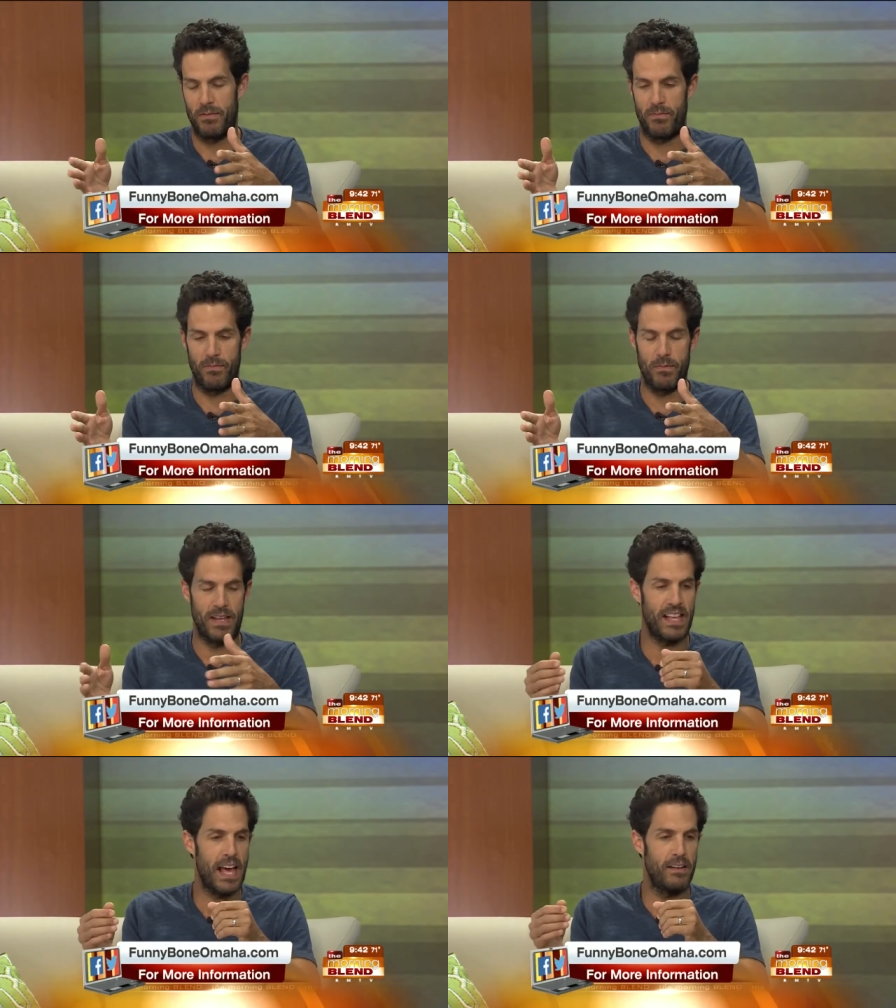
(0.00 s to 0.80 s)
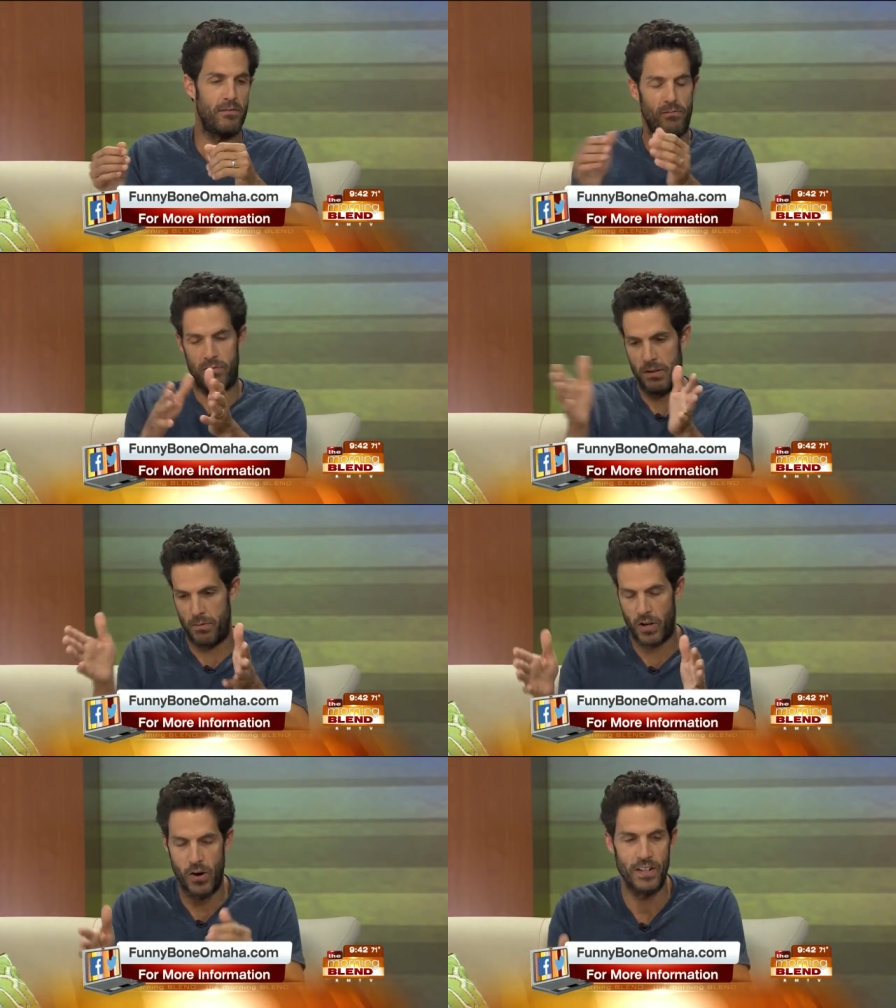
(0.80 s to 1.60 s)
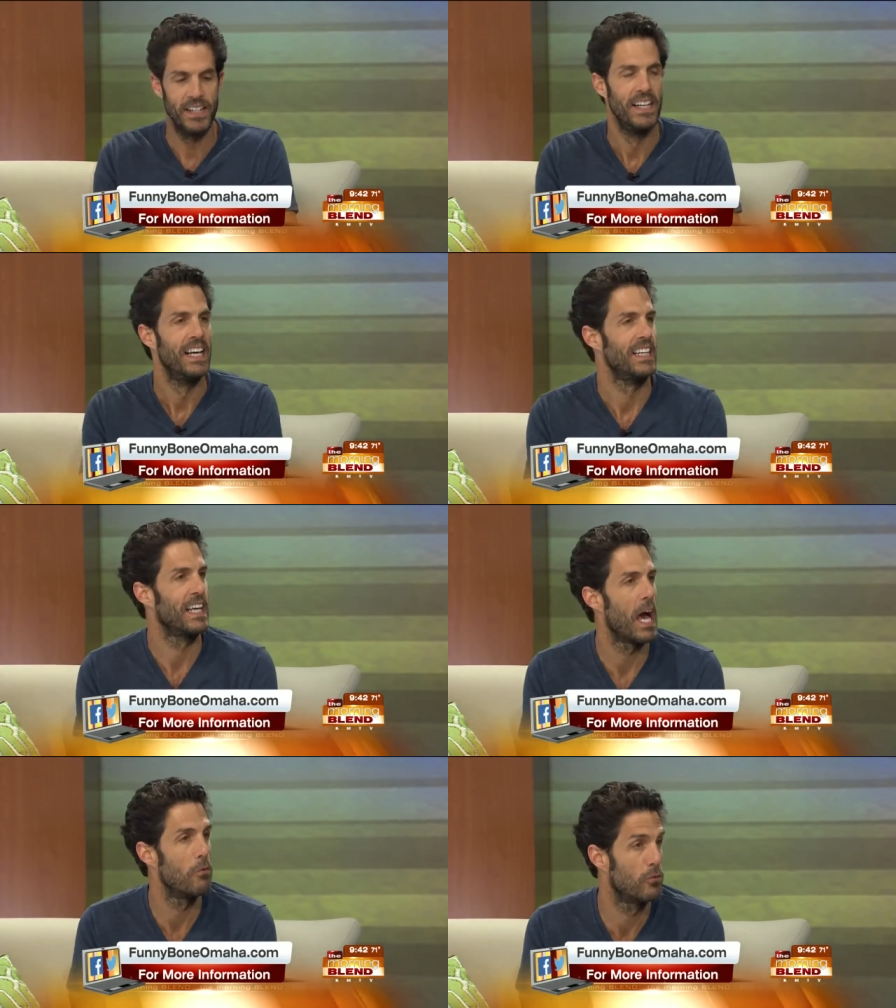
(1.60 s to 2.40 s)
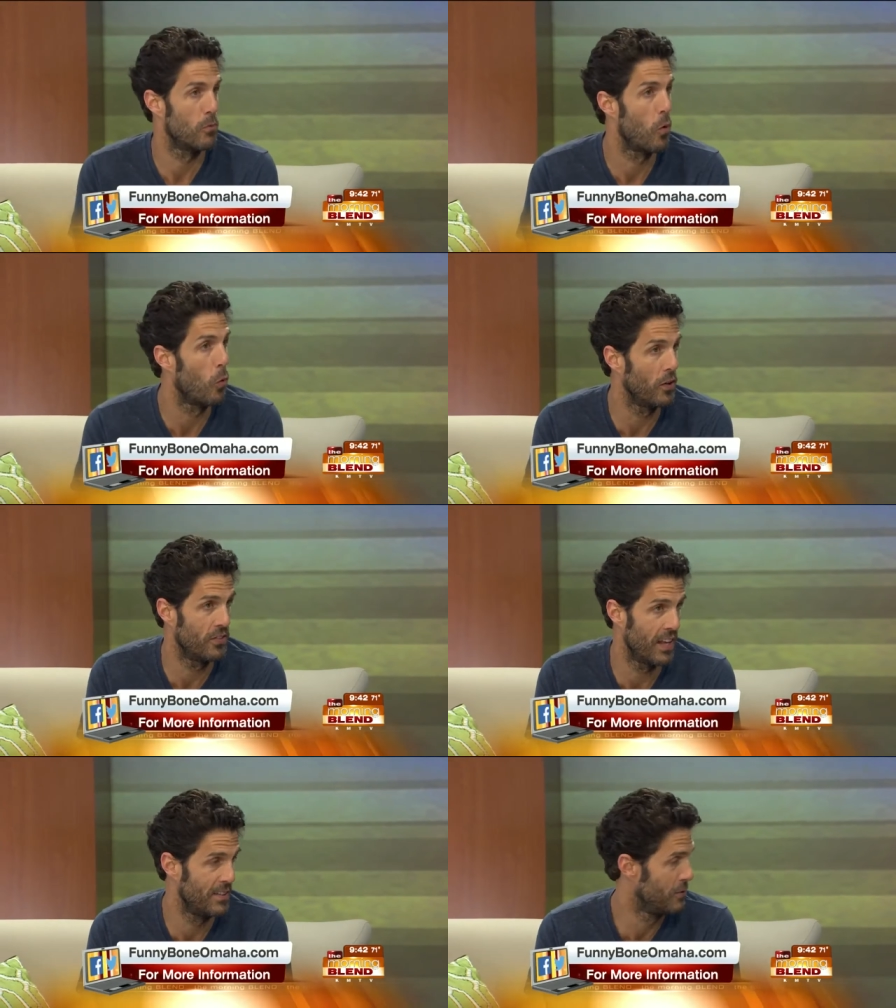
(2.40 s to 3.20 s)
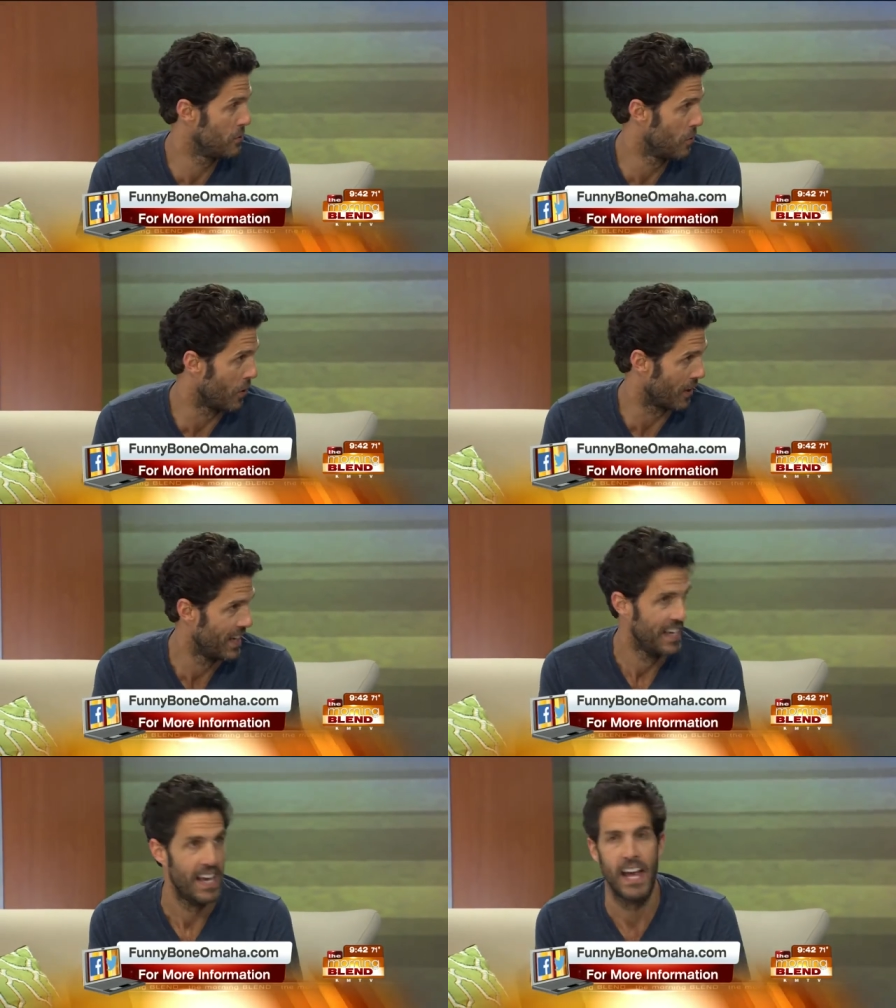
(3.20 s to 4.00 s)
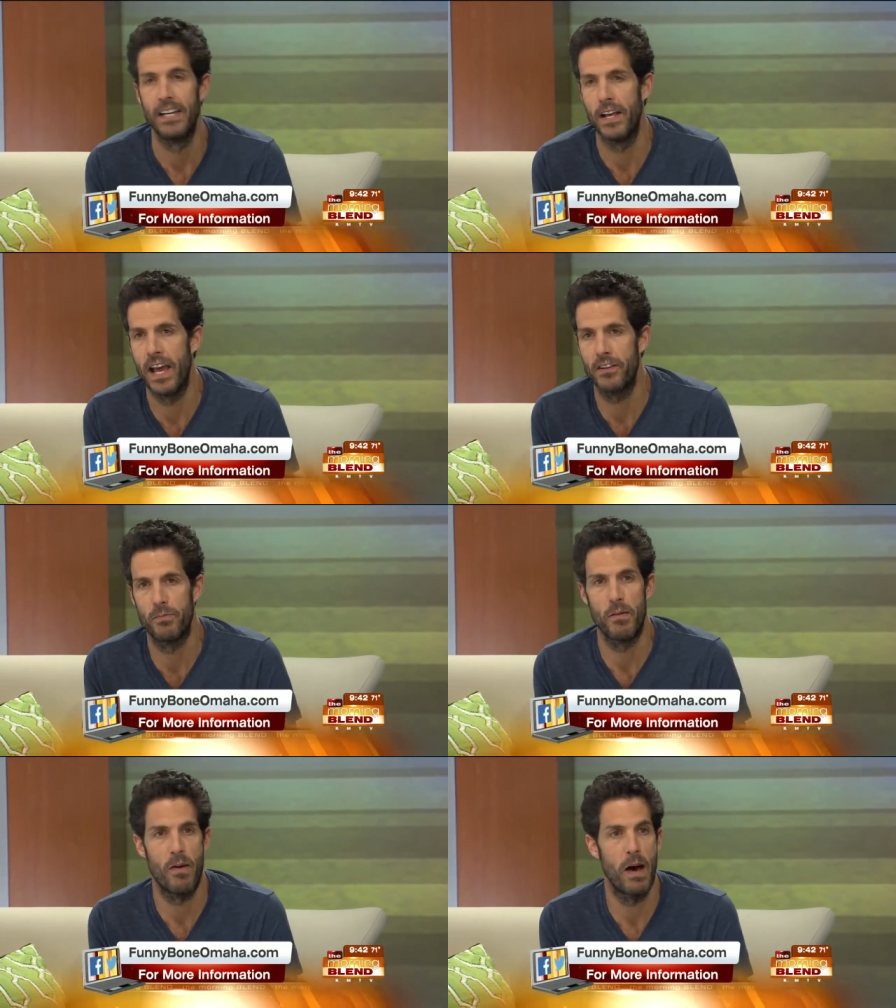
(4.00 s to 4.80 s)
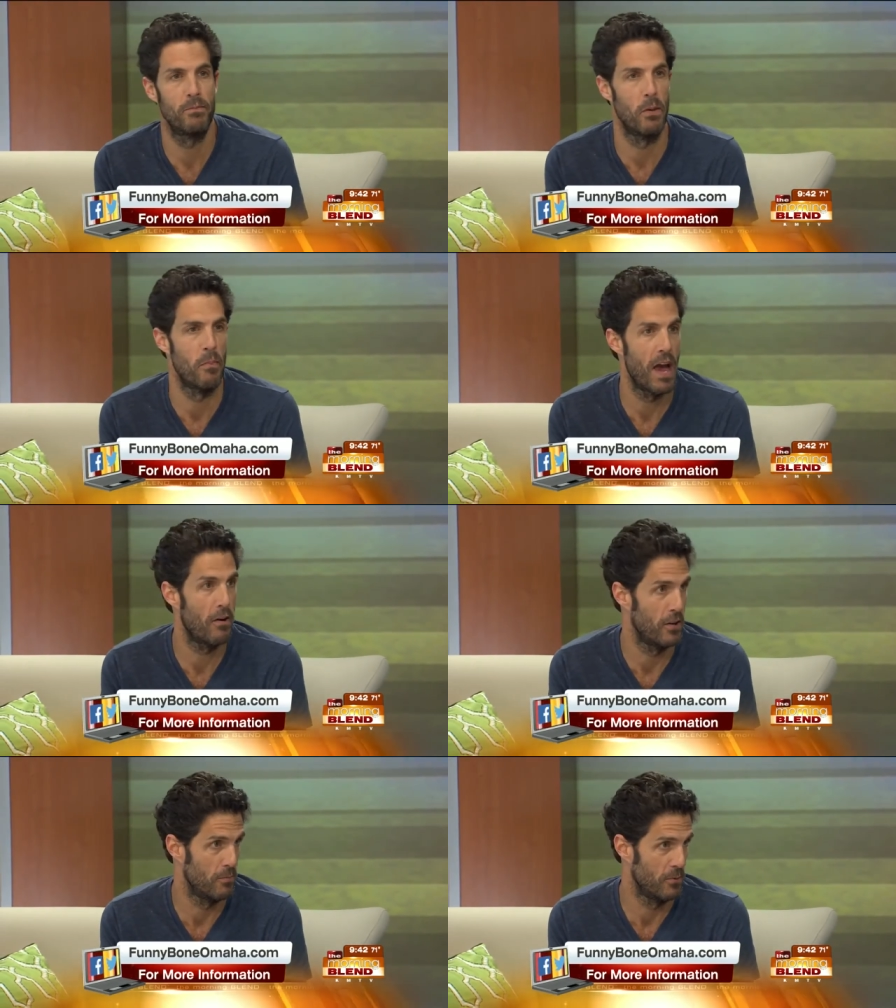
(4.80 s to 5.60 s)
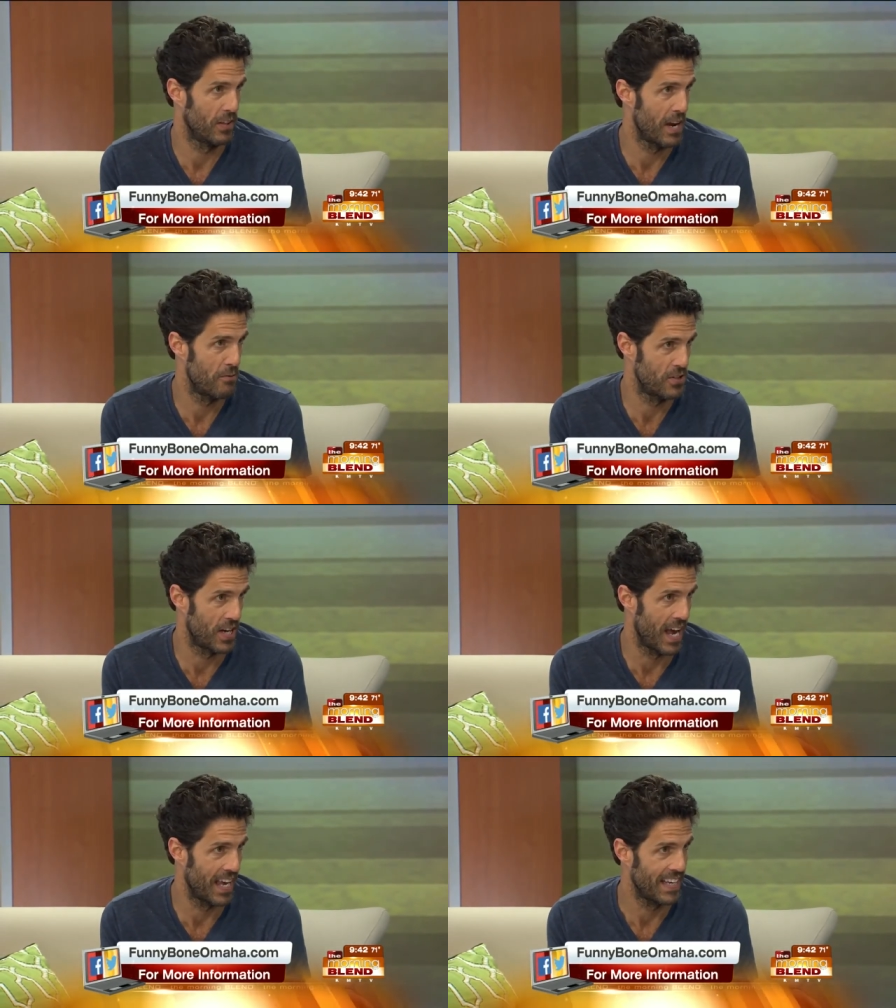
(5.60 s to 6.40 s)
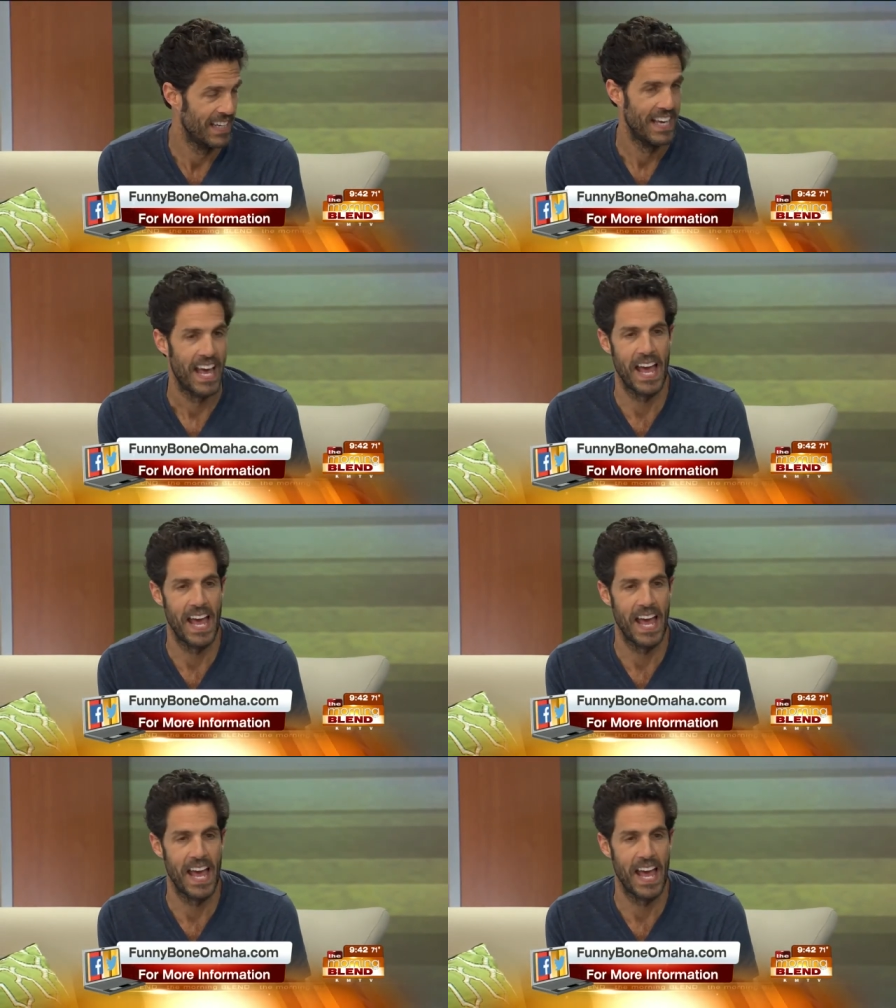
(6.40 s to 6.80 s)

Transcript: My dad, when they were gone, and the guy was from Horsehead, New York, and he asked my mom to marry him. He was an Irish guy, mm -hmm.